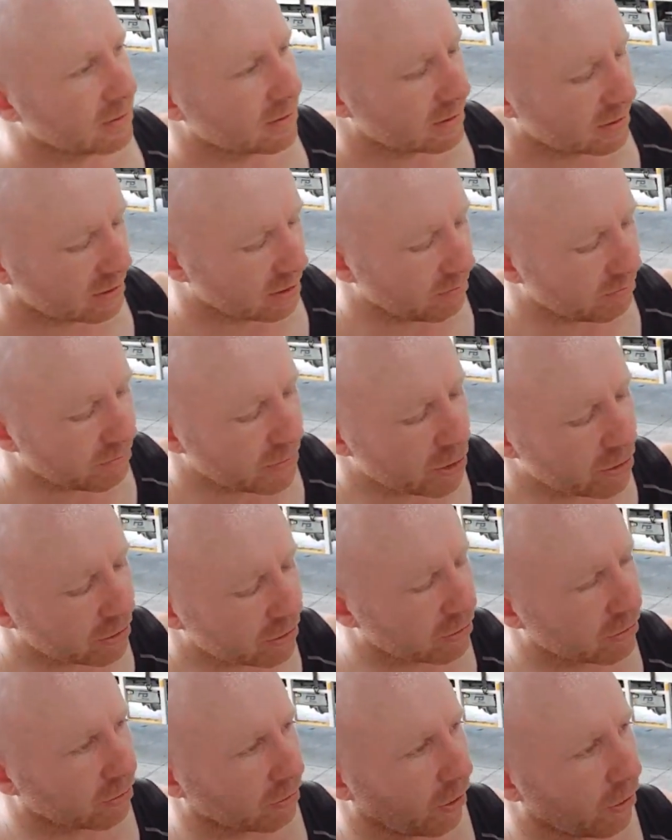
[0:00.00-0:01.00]
It's not
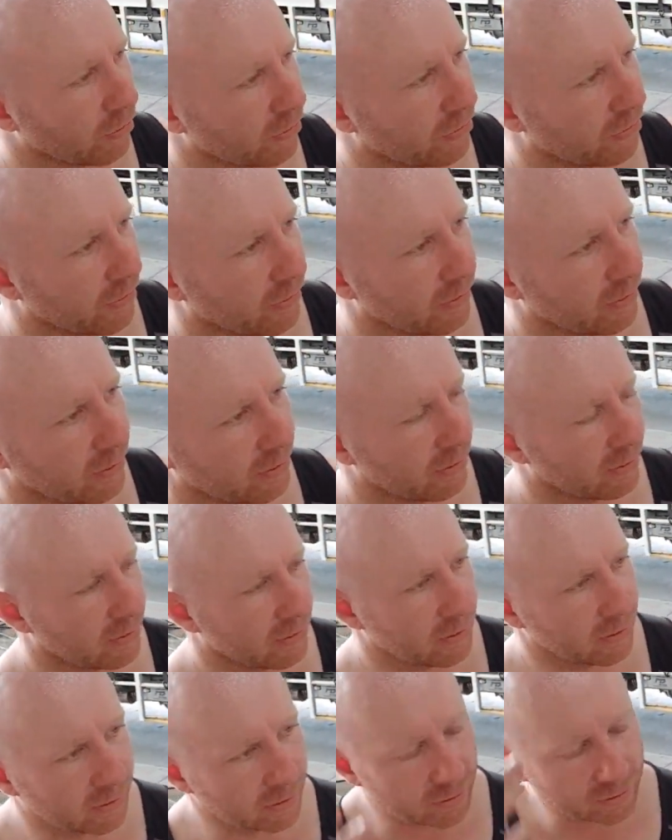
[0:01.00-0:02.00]
miracle growth. Yeah, but
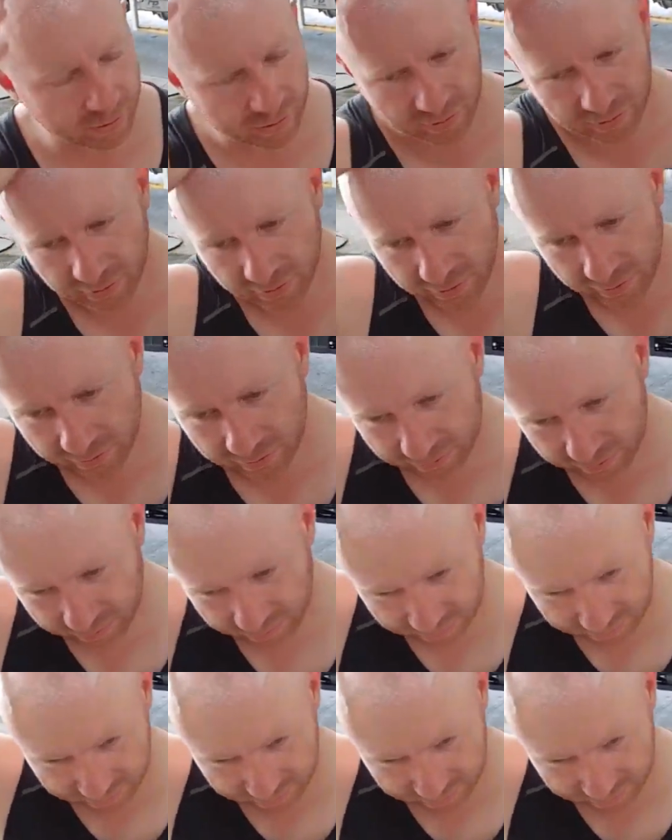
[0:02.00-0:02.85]
just give yourself some hair.